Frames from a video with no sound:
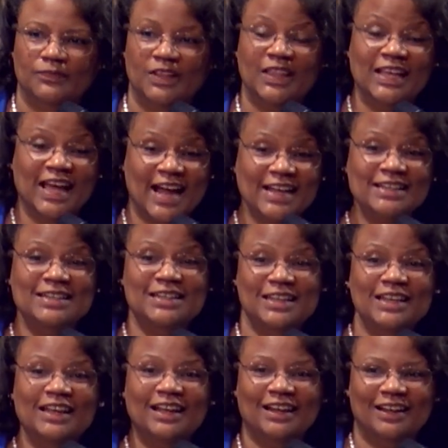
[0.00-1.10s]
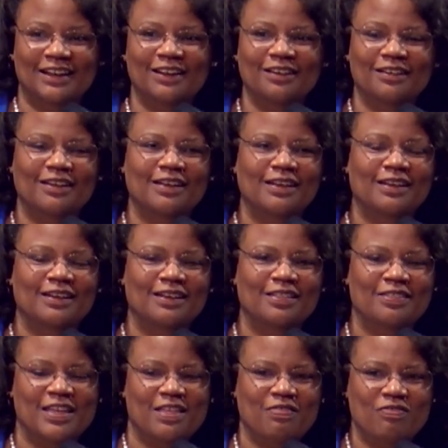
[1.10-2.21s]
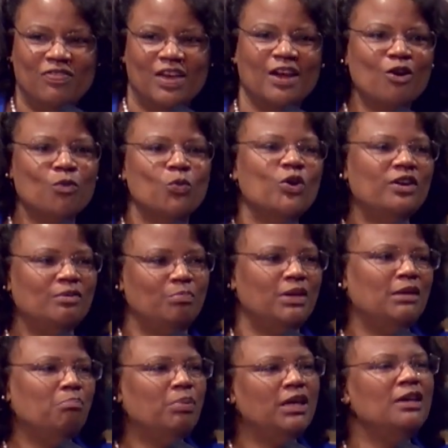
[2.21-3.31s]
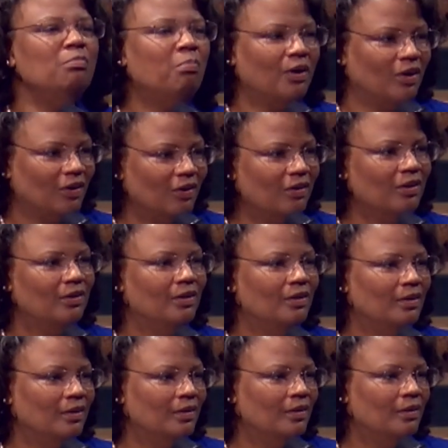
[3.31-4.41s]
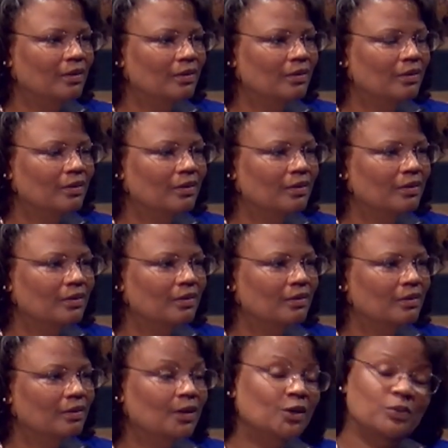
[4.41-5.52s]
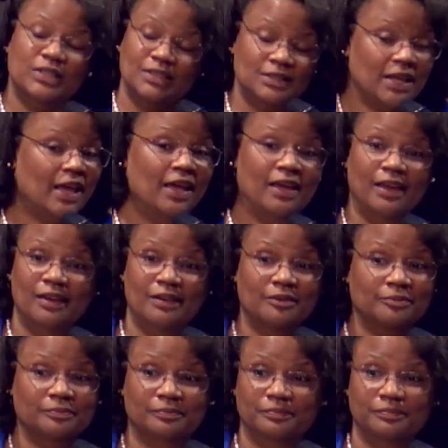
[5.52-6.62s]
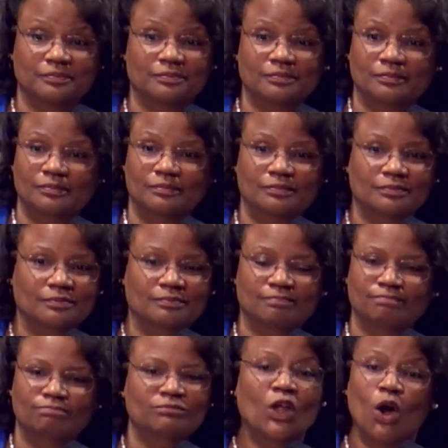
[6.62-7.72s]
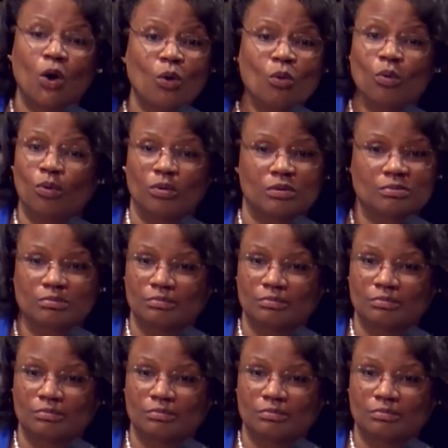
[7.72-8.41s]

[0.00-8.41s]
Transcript: The idea that there would be people who would say, no,